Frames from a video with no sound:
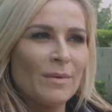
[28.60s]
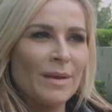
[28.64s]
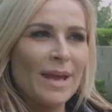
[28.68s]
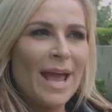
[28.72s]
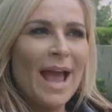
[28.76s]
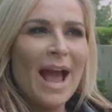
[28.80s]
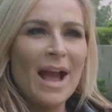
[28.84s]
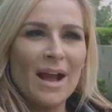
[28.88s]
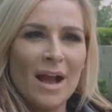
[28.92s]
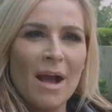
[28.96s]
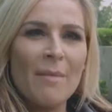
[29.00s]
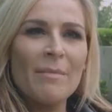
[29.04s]

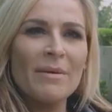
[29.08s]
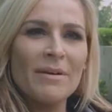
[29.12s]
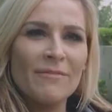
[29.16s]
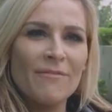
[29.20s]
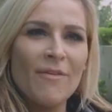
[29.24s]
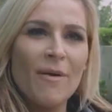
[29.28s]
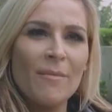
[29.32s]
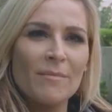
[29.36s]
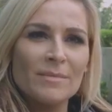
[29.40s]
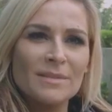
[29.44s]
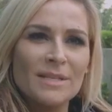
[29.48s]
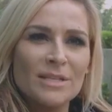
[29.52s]
Yeah, coming
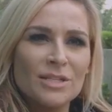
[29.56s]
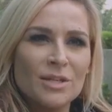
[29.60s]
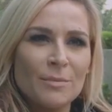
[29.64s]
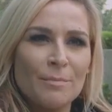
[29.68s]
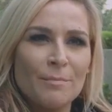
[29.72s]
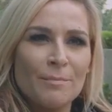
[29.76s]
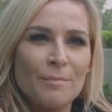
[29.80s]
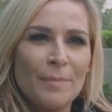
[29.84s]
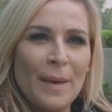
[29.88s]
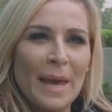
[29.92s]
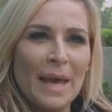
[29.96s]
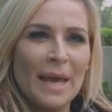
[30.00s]
from such a
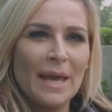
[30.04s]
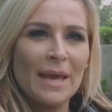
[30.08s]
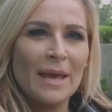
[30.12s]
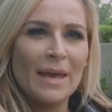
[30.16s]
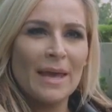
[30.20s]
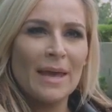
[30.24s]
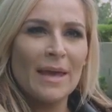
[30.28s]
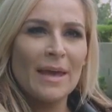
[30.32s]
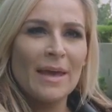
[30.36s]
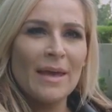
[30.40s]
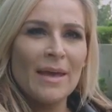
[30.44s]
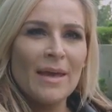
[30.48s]
big
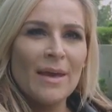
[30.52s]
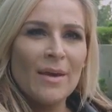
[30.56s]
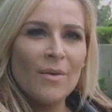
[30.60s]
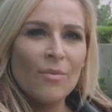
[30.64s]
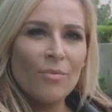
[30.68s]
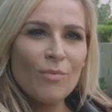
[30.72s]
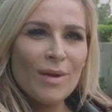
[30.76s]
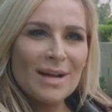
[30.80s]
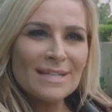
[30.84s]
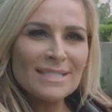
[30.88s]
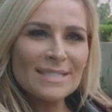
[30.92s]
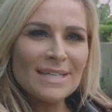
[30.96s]

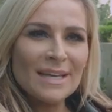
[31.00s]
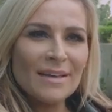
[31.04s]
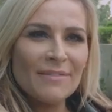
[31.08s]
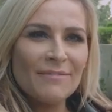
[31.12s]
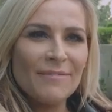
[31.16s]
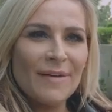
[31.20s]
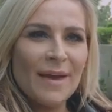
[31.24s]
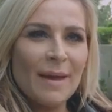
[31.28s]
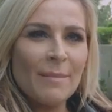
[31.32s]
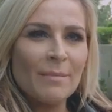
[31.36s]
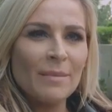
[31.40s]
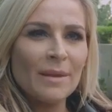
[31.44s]
wrestling
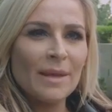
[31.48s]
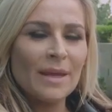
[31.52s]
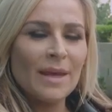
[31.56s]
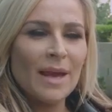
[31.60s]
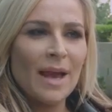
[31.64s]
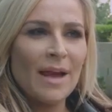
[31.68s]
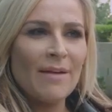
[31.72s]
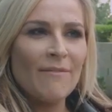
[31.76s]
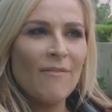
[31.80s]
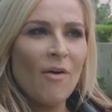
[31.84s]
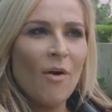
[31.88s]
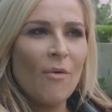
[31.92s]
family,
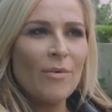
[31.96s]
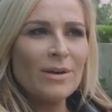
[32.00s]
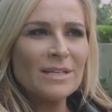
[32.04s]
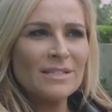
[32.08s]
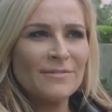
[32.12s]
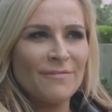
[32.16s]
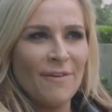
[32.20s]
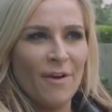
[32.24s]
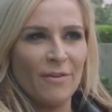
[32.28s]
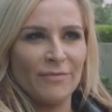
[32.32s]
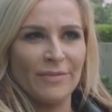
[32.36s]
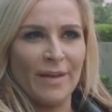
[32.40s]
I've always
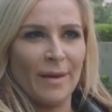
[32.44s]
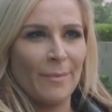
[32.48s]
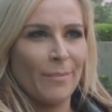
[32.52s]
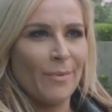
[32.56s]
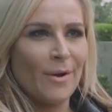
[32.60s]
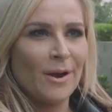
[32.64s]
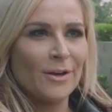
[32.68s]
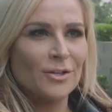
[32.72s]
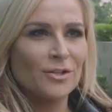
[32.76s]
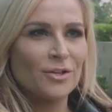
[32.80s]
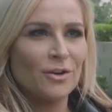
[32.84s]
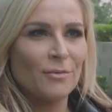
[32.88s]
felt that
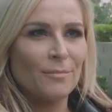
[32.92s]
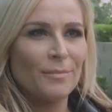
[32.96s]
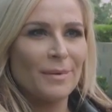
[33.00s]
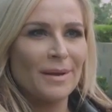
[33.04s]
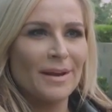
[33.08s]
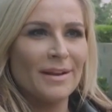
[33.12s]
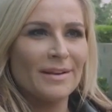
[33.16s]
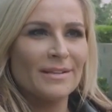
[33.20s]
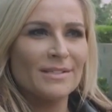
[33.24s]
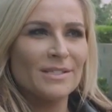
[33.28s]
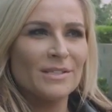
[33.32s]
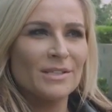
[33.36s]
pressure, but
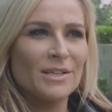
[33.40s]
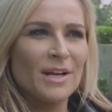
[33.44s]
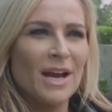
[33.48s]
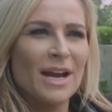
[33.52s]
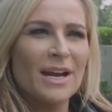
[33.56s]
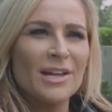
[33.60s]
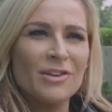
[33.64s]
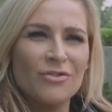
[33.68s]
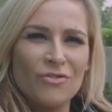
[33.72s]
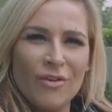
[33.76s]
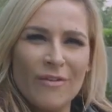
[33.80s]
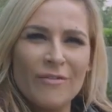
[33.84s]
it's
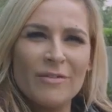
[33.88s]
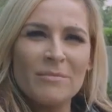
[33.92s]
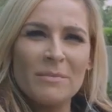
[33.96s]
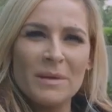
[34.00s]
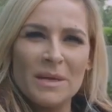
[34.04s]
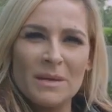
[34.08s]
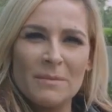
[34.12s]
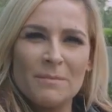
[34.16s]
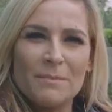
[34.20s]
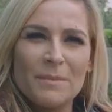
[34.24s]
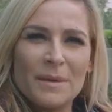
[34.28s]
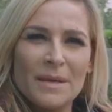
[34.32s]
kind of driven
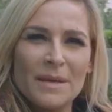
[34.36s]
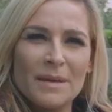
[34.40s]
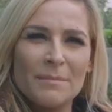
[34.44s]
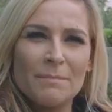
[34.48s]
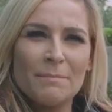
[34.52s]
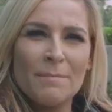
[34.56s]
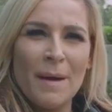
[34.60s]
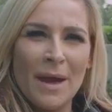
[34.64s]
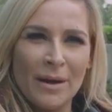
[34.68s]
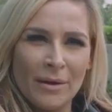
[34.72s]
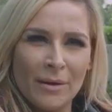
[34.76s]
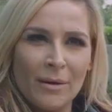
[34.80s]
me to be
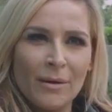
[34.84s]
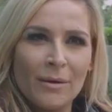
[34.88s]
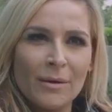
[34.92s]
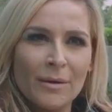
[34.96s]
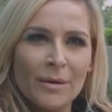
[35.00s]
better.